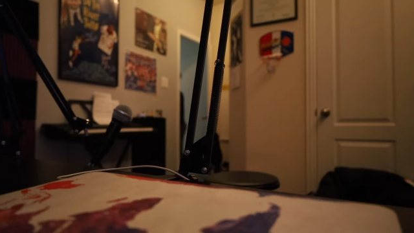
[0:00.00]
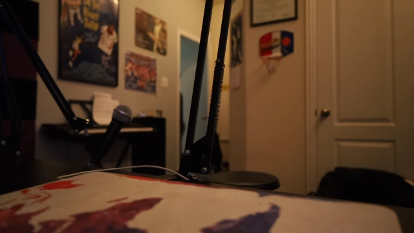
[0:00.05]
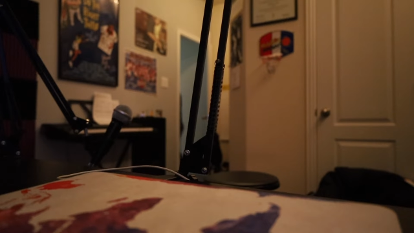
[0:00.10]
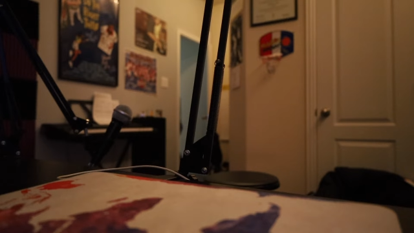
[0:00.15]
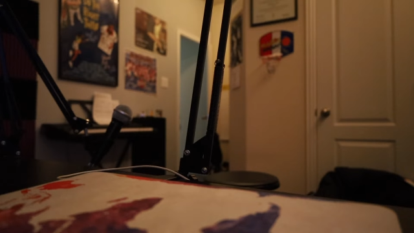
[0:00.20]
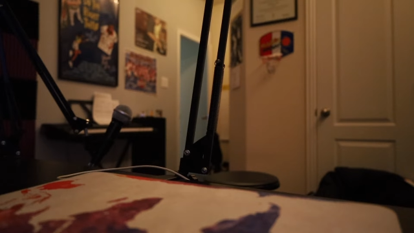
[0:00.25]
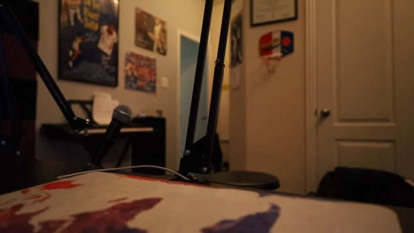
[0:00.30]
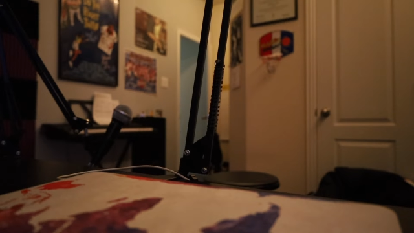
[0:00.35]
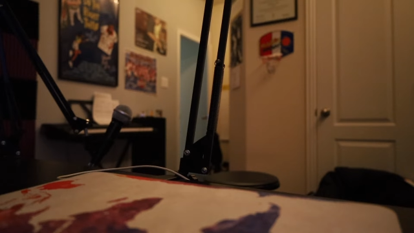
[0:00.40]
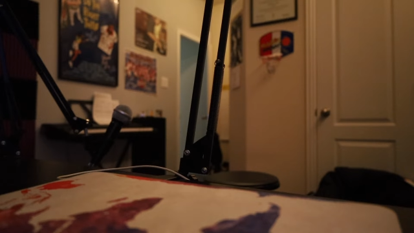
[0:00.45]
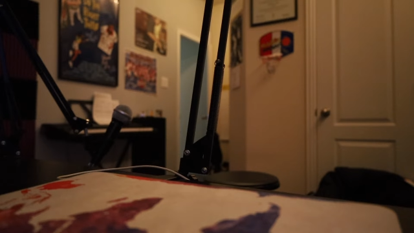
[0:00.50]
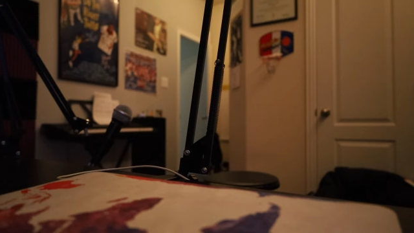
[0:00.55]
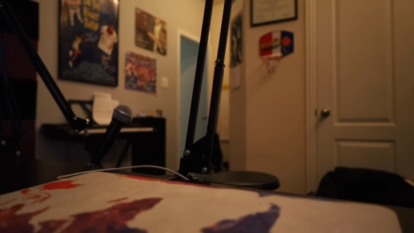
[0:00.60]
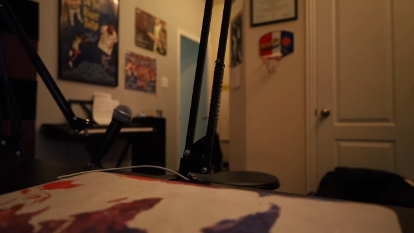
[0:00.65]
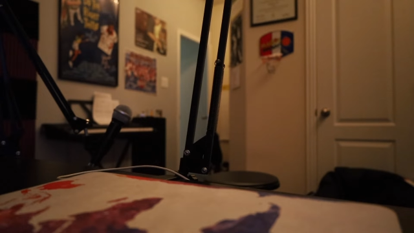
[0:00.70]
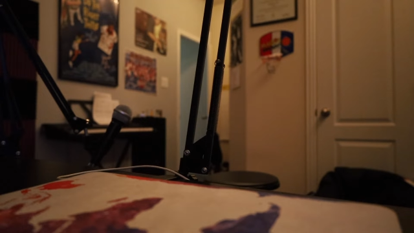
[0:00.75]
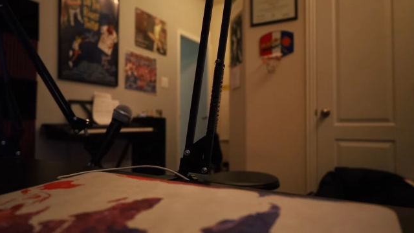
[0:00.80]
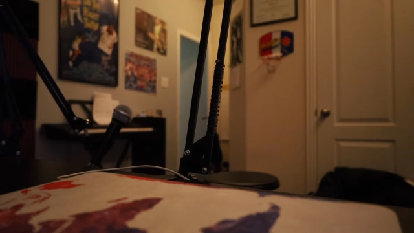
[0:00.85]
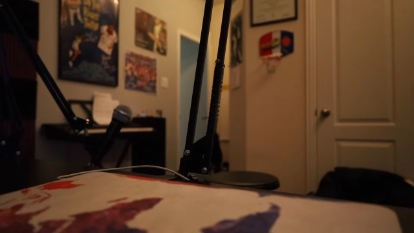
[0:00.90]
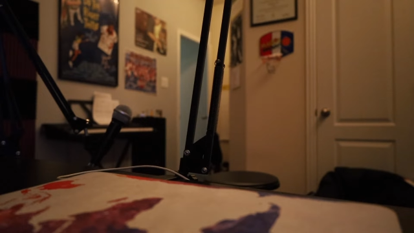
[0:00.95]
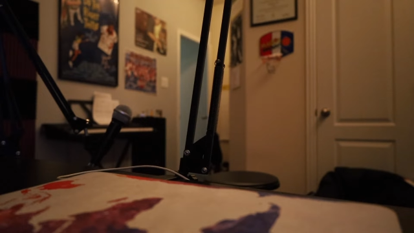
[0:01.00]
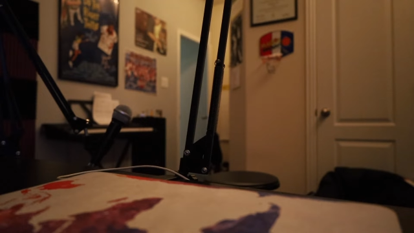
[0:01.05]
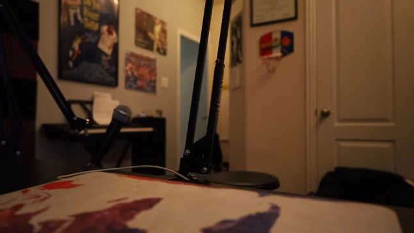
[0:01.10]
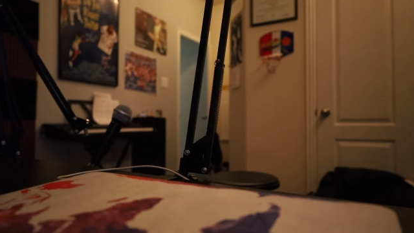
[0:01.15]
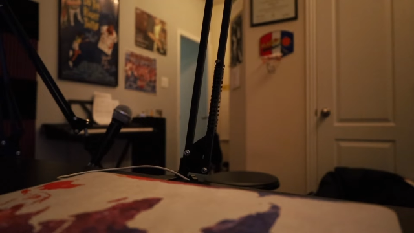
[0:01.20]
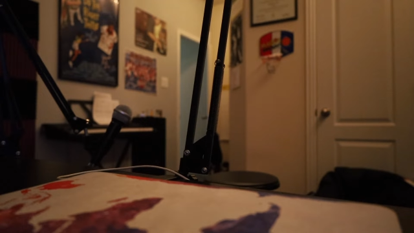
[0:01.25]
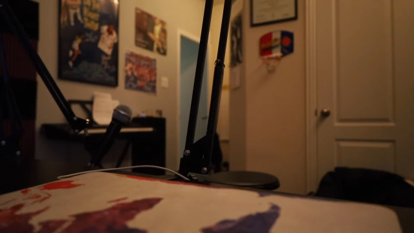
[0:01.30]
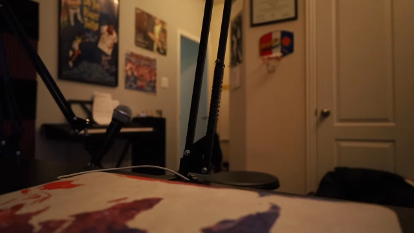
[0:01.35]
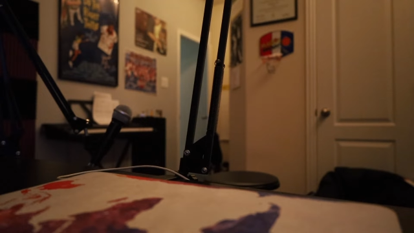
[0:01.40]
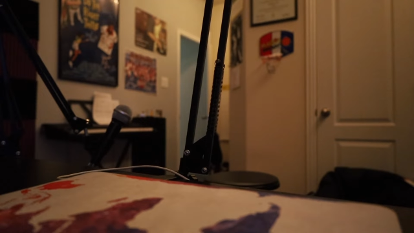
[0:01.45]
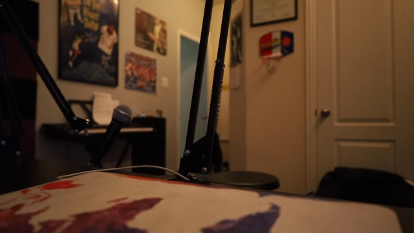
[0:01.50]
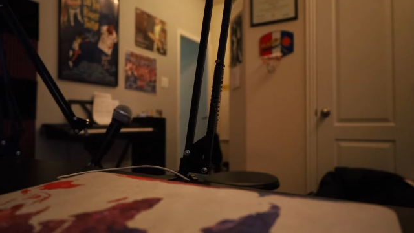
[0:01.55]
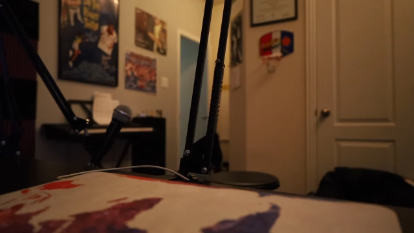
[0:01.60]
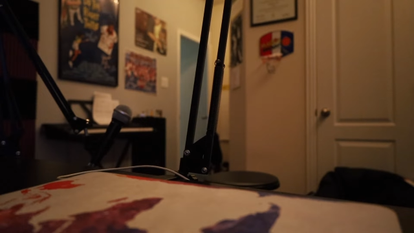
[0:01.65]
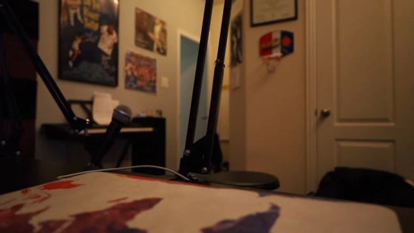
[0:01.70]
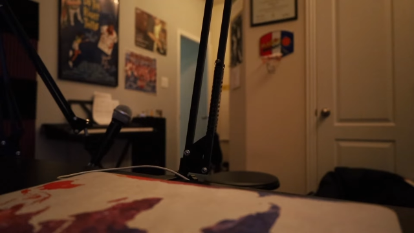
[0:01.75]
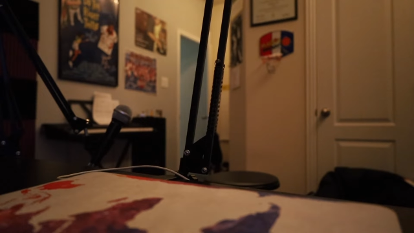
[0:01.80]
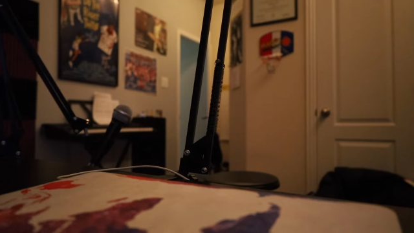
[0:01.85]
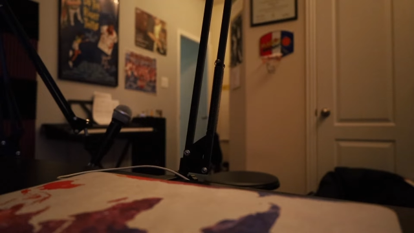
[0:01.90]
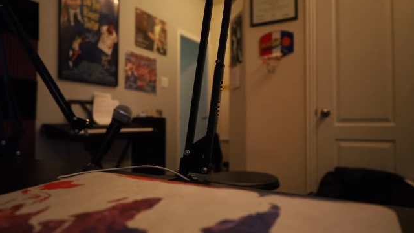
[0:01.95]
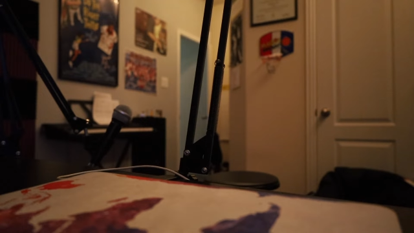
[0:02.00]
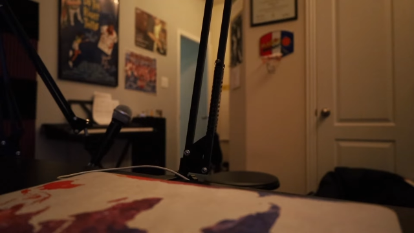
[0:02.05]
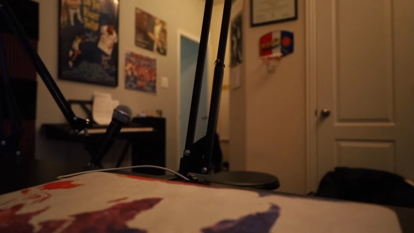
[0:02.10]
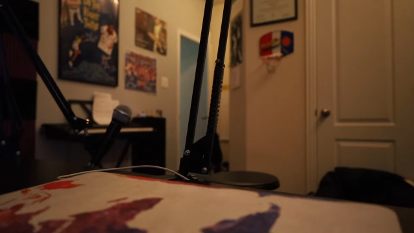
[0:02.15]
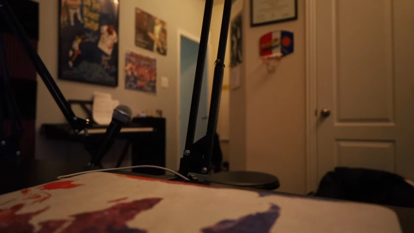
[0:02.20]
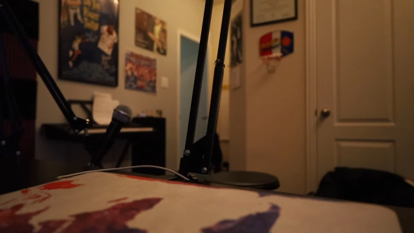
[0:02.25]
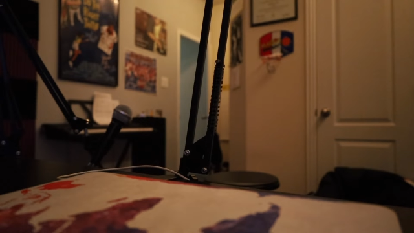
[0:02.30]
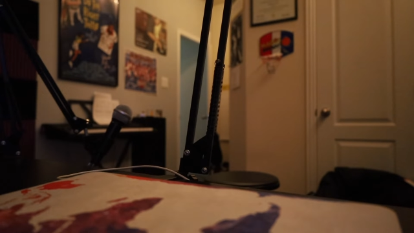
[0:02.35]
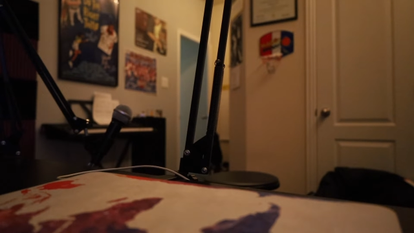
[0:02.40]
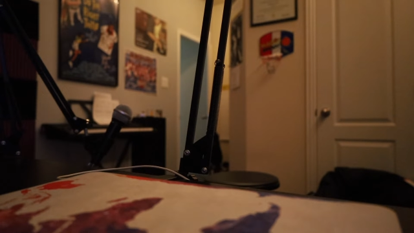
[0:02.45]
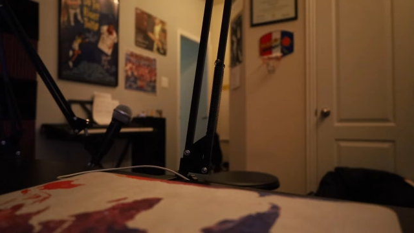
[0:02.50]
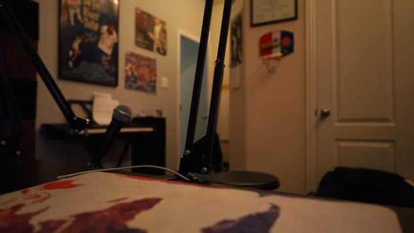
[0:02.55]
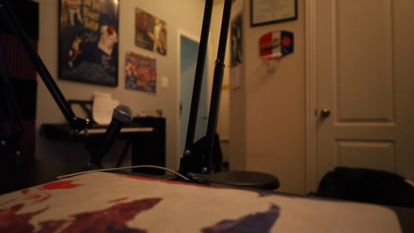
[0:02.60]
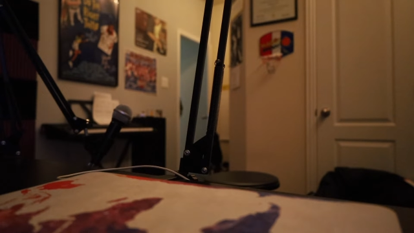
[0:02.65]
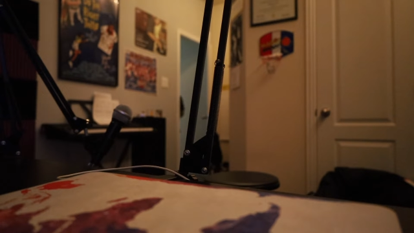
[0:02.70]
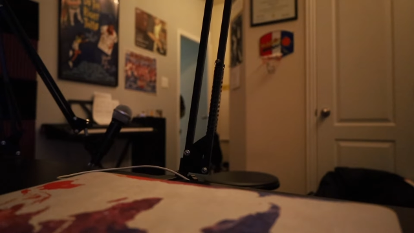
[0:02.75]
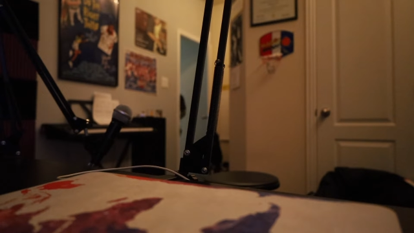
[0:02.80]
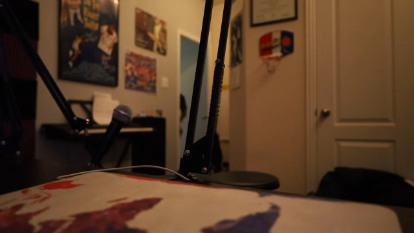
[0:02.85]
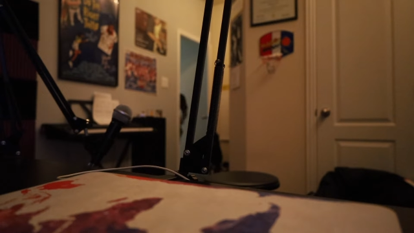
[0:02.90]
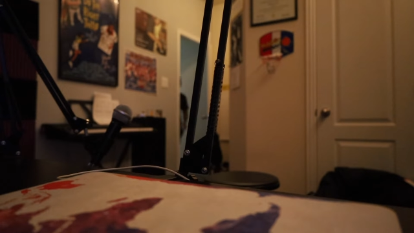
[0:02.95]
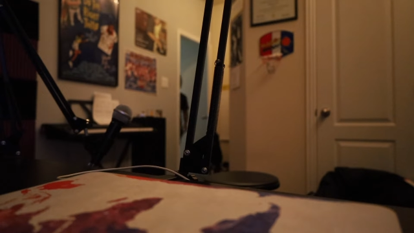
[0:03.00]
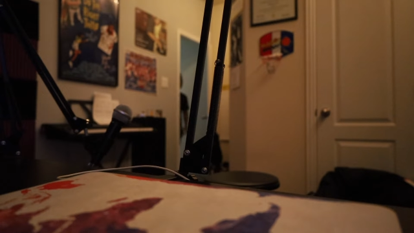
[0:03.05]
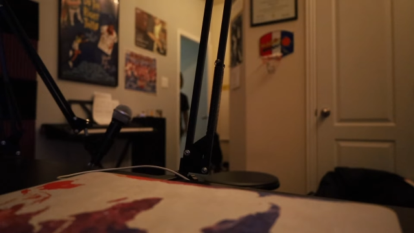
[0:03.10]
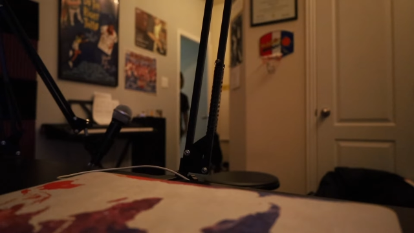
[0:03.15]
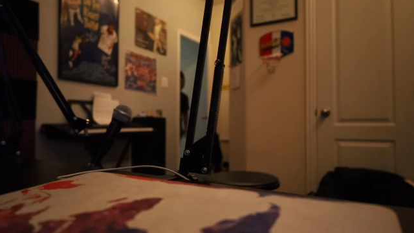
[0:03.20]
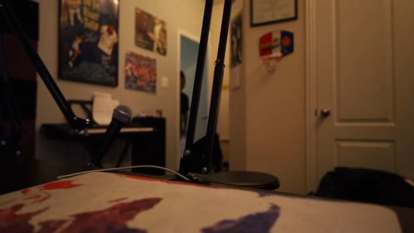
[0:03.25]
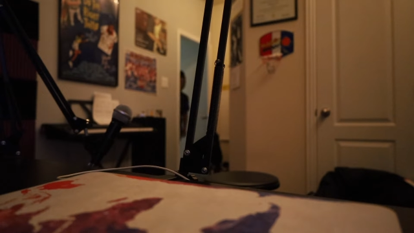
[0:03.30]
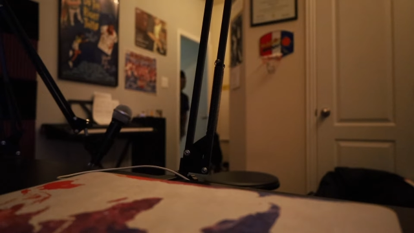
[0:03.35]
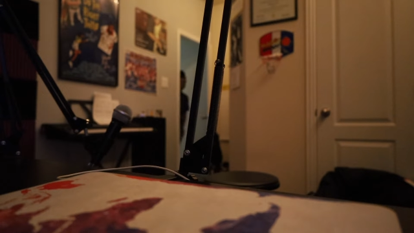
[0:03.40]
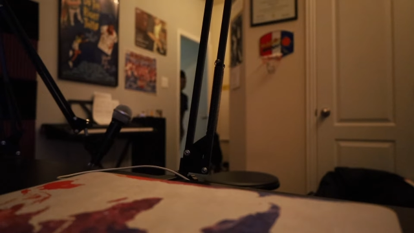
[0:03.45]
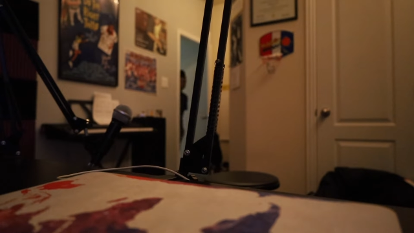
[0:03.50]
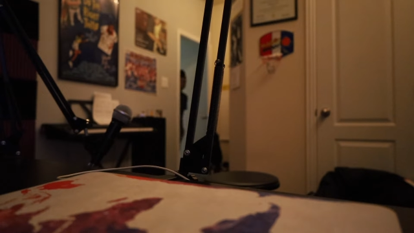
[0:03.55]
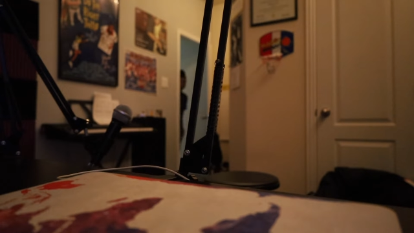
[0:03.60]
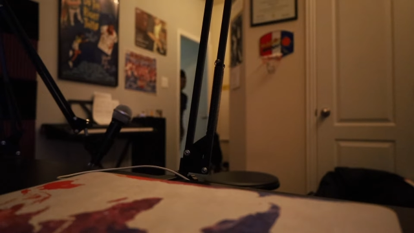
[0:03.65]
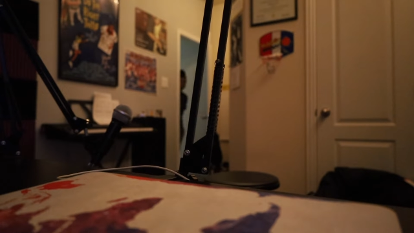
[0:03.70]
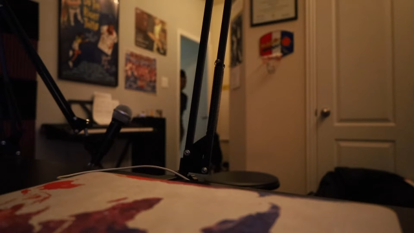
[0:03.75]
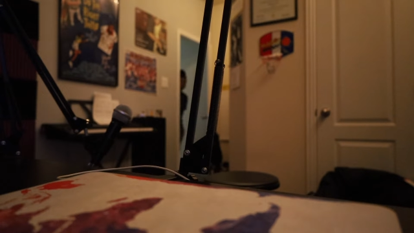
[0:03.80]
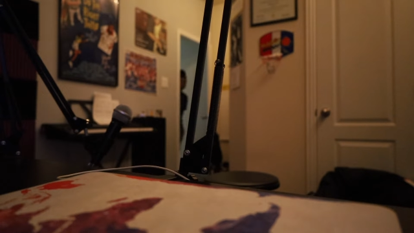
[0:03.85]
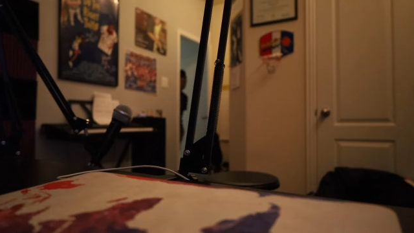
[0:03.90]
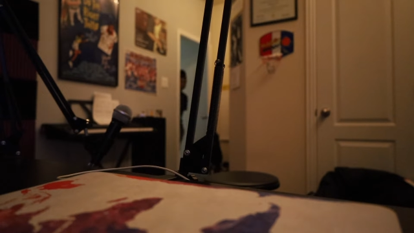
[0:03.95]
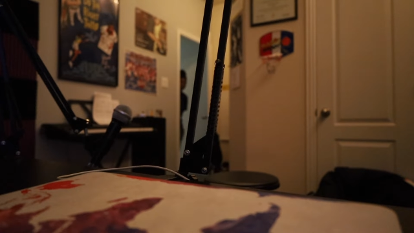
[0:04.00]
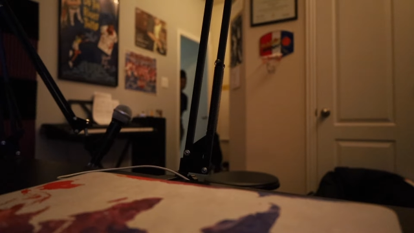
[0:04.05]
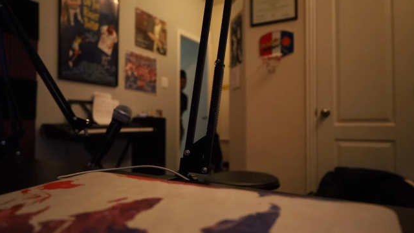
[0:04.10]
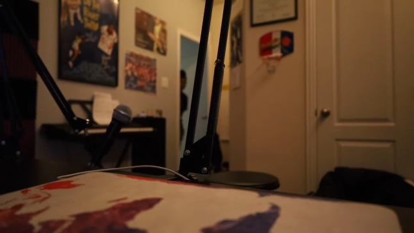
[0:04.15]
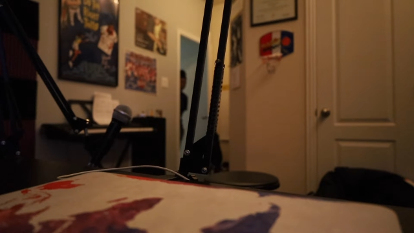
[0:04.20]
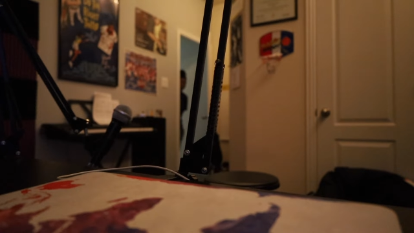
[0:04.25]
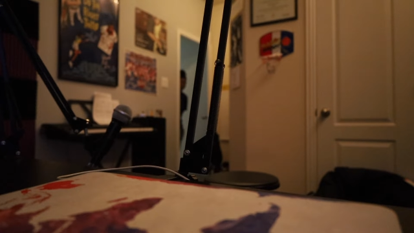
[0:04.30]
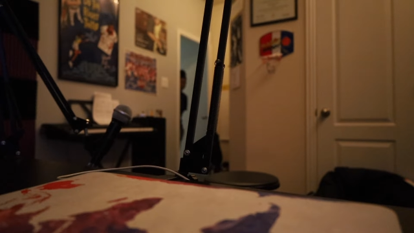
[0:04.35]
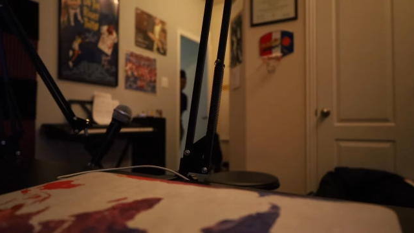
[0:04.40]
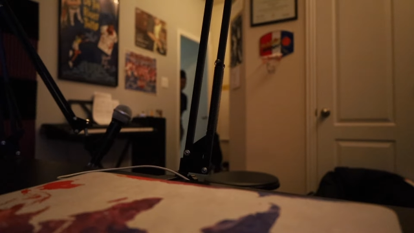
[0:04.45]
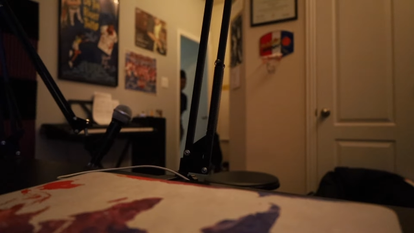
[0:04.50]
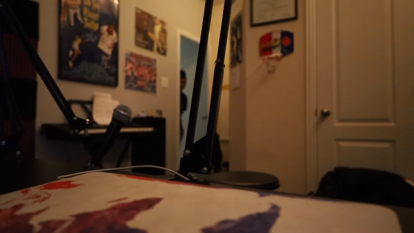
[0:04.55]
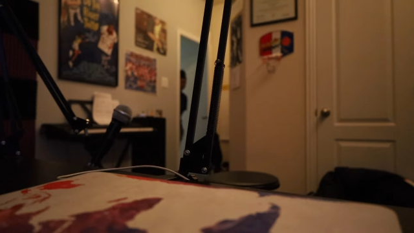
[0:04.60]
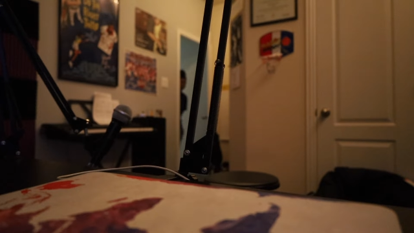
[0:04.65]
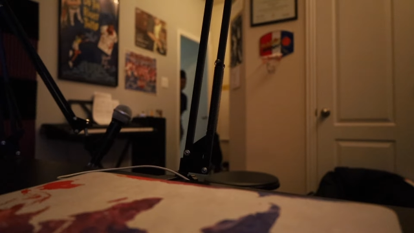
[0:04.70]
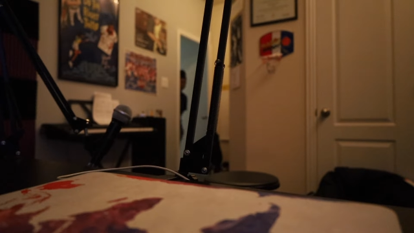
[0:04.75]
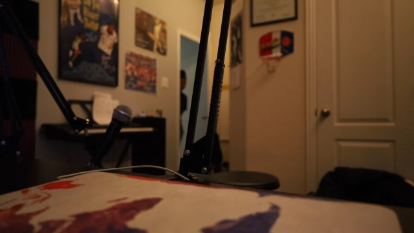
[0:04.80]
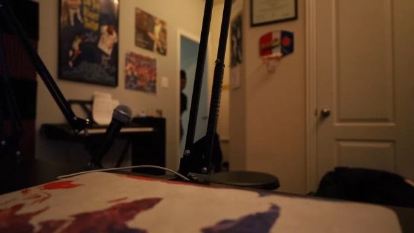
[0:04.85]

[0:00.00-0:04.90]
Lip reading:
No face is visible, so there are no lips to read.